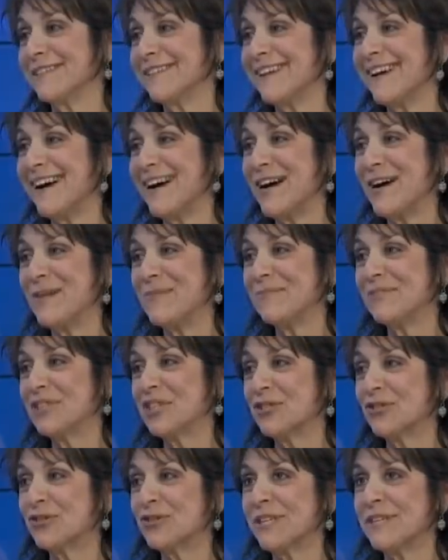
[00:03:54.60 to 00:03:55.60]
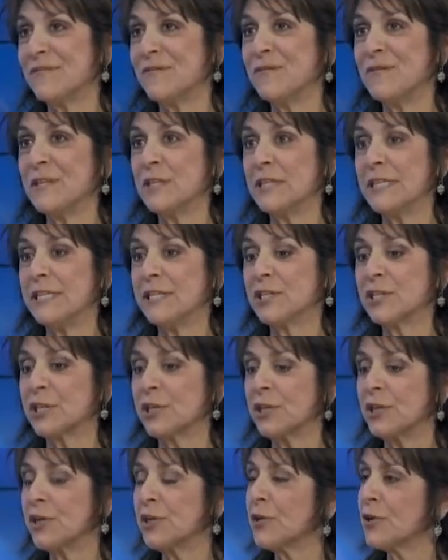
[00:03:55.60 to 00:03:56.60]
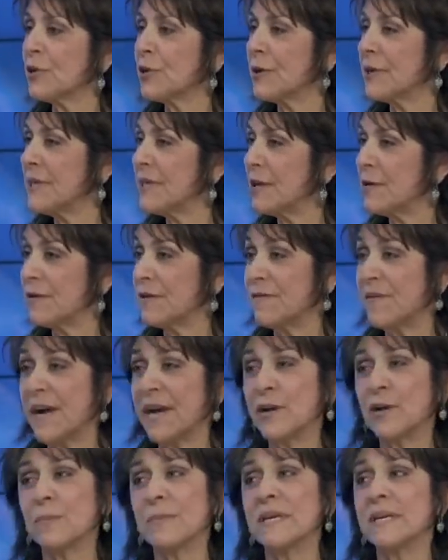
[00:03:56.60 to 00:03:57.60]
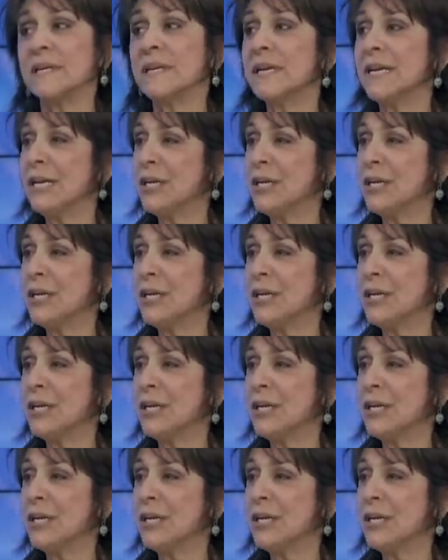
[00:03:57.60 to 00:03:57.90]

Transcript: Um, children feeling secure in their environment,